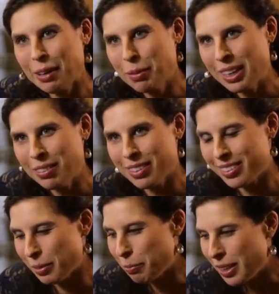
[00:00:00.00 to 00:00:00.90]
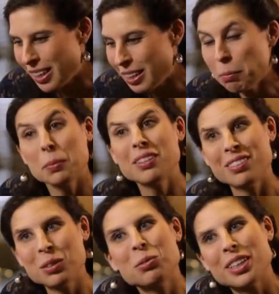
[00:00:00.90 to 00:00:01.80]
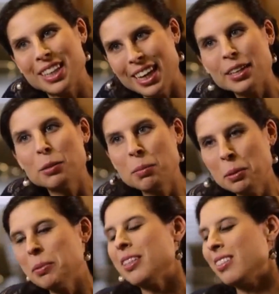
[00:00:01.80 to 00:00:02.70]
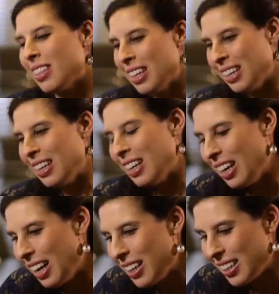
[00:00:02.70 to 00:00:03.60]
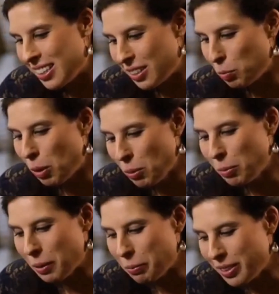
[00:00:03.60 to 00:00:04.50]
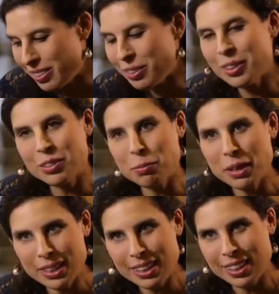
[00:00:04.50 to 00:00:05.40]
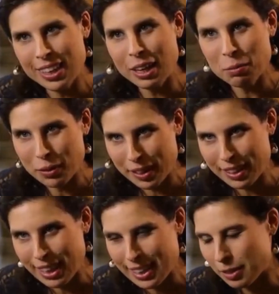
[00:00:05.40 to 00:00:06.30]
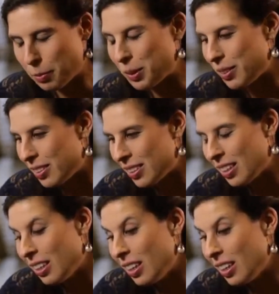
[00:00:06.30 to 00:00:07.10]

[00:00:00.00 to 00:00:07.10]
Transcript: I believe it's a big mystery at the moment, and it's probably a mystery to many American experts.